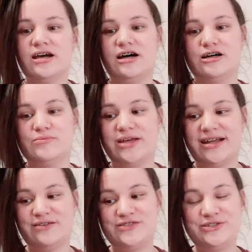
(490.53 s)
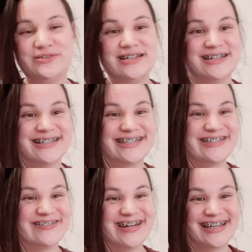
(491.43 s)
And I have 2 years,
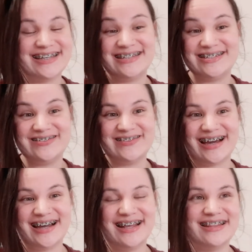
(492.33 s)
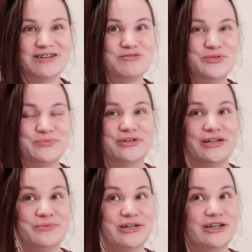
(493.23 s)
so I can do that, and that would be
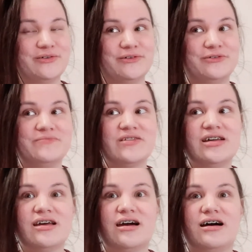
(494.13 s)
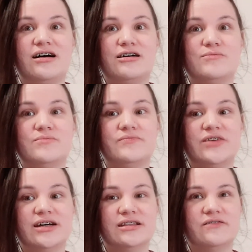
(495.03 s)
pretty cool.
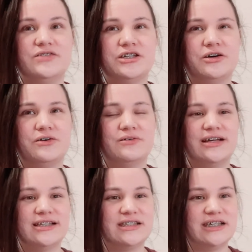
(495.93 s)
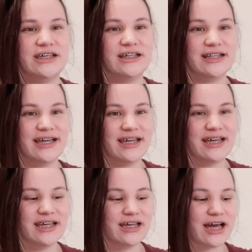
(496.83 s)
I'd love to go like see like
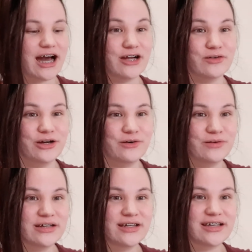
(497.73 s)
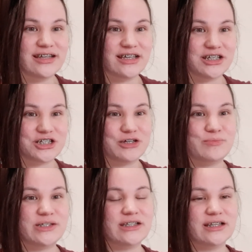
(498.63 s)
Cairo in
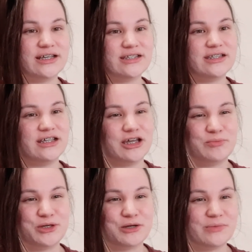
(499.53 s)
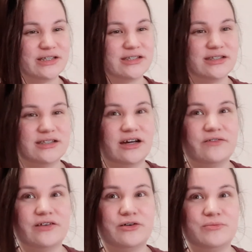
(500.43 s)
Egypt and like see like pyramids and stuff.
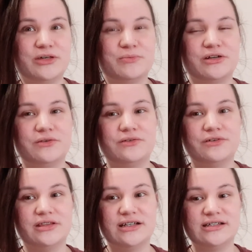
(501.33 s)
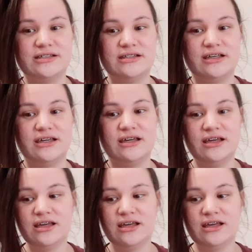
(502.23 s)
That would be a pretty cool thing to see.